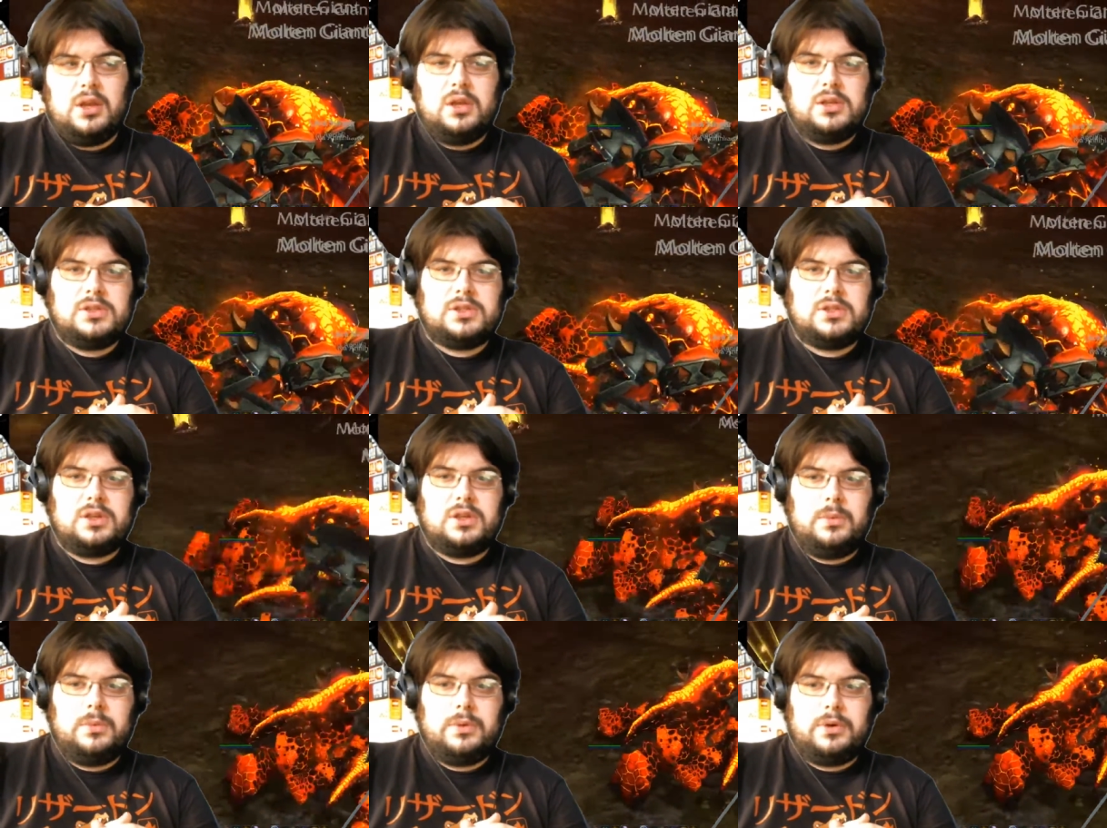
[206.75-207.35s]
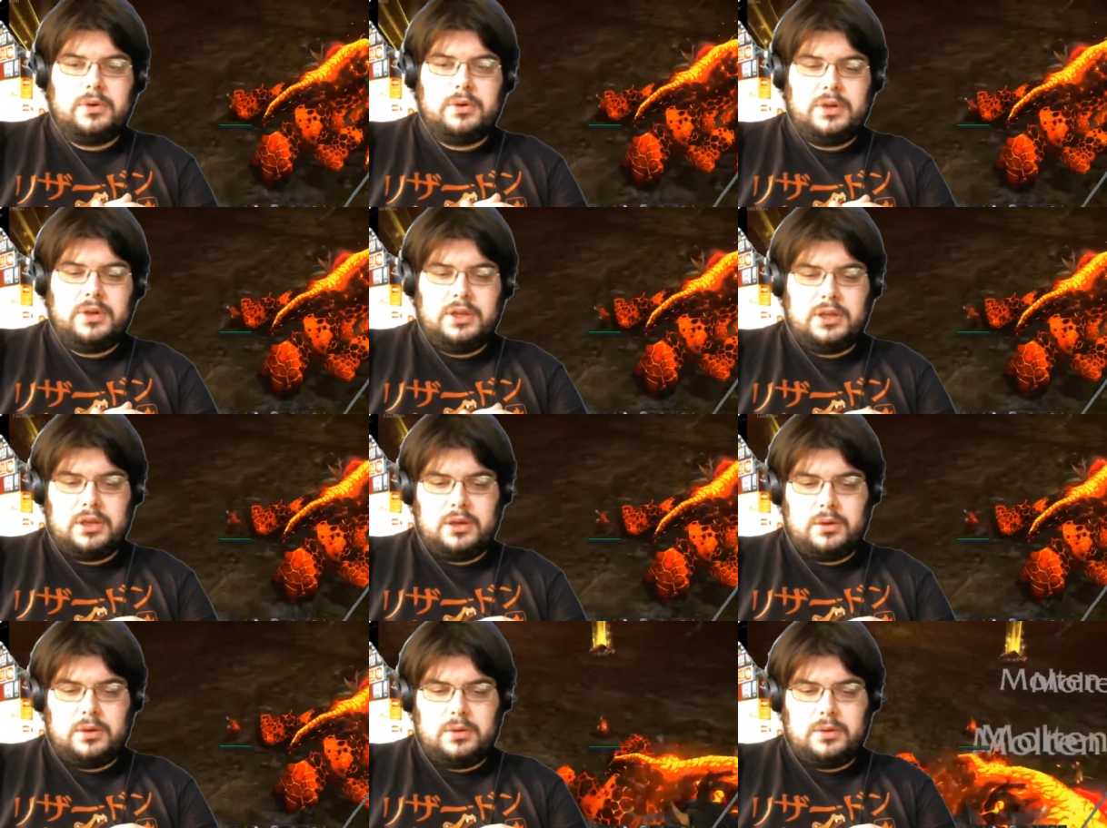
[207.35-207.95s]
So we're going to
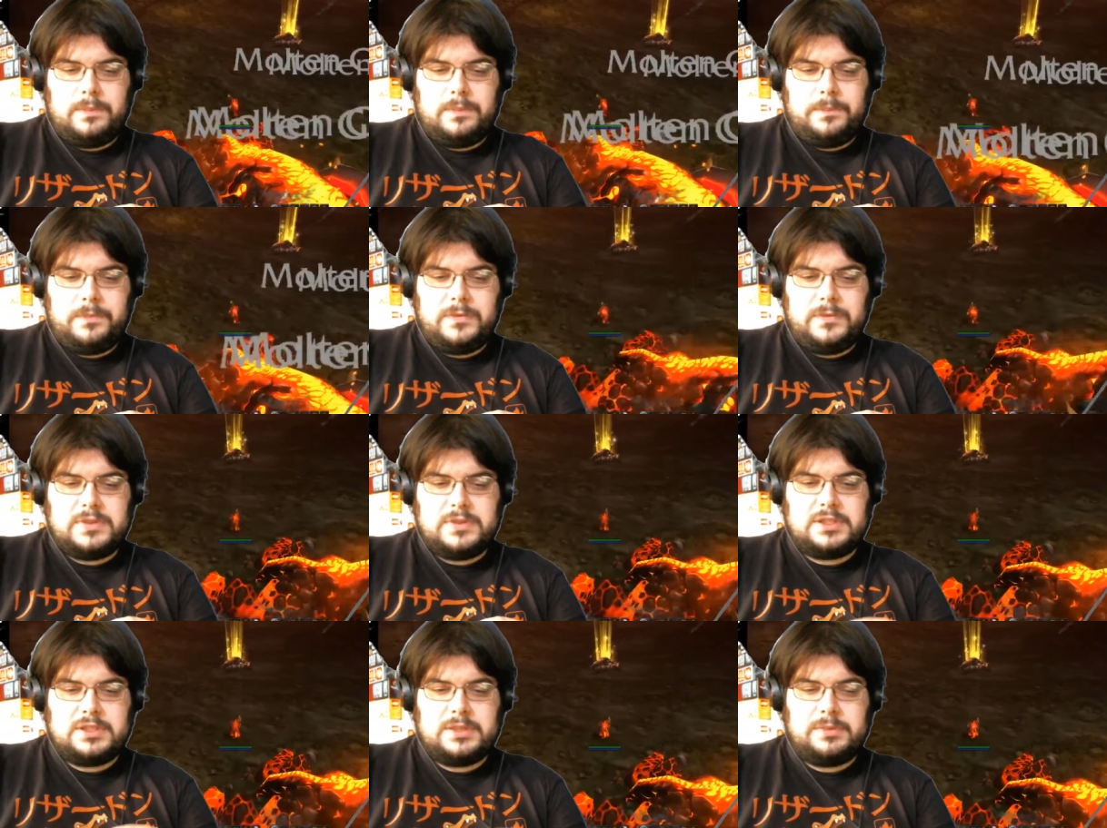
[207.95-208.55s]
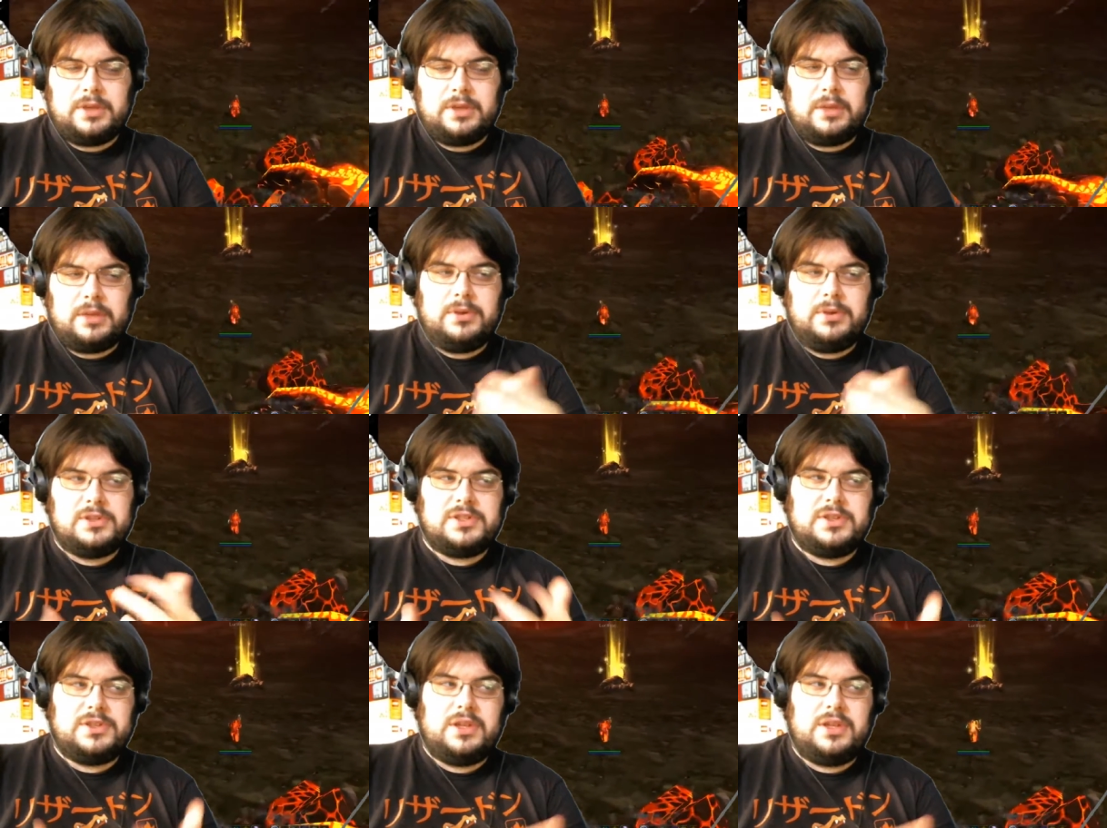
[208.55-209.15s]
go. So someone can
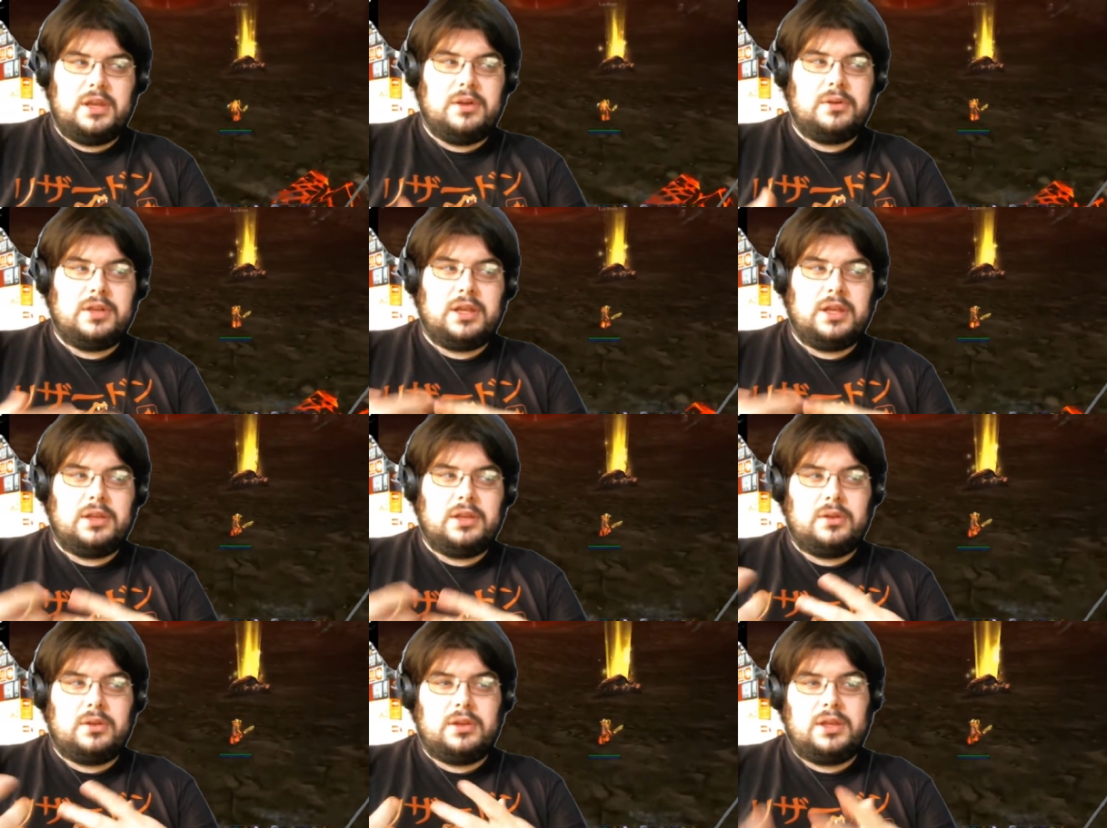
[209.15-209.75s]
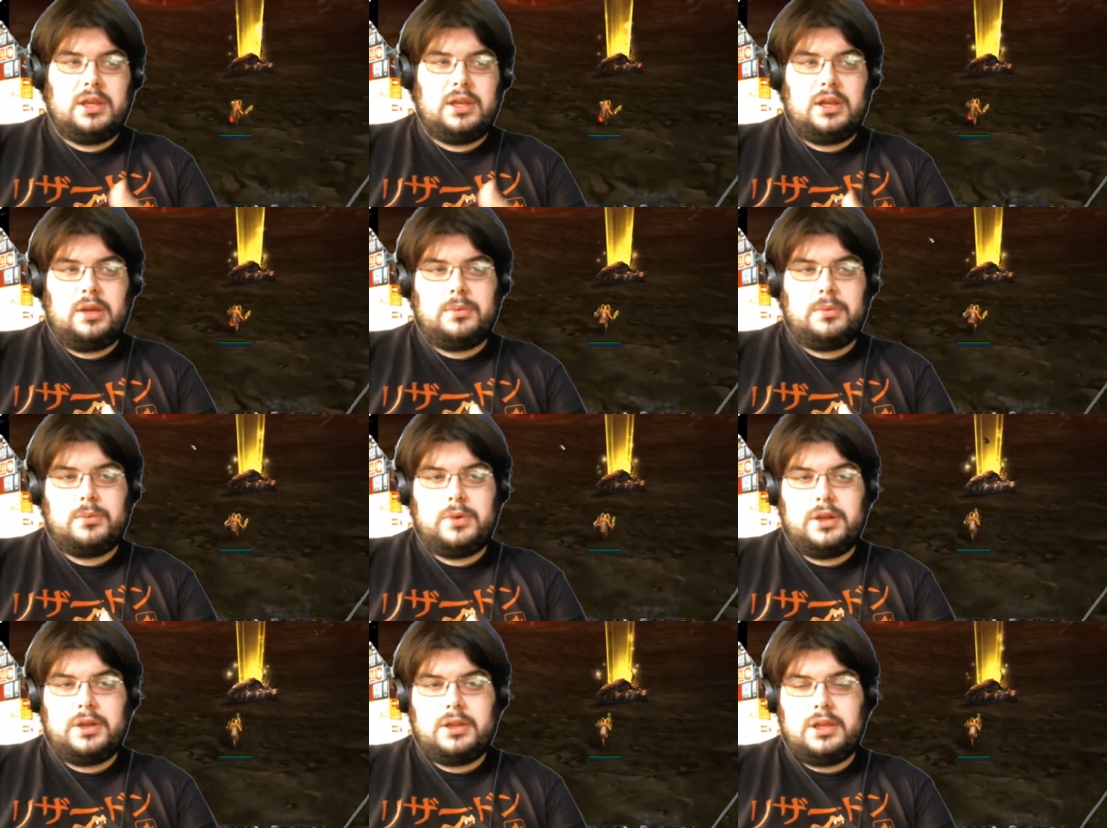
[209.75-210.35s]
post it now, get get help
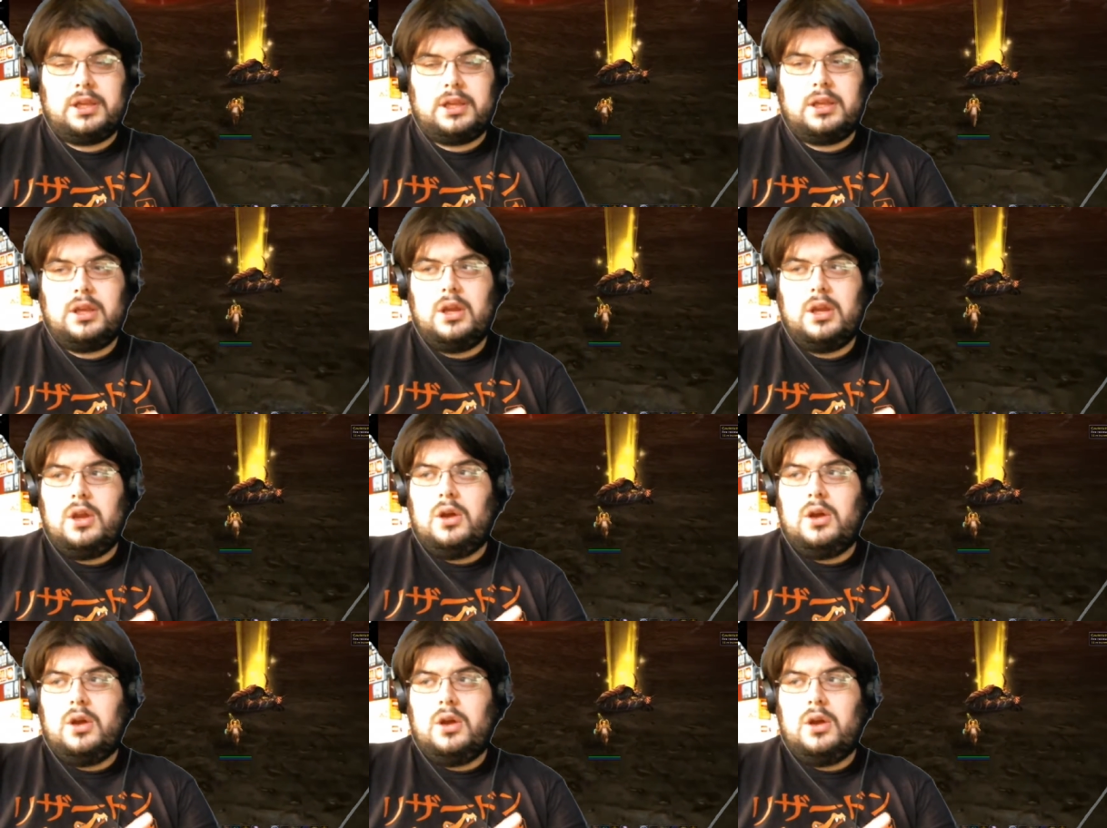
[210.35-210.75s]
quickly.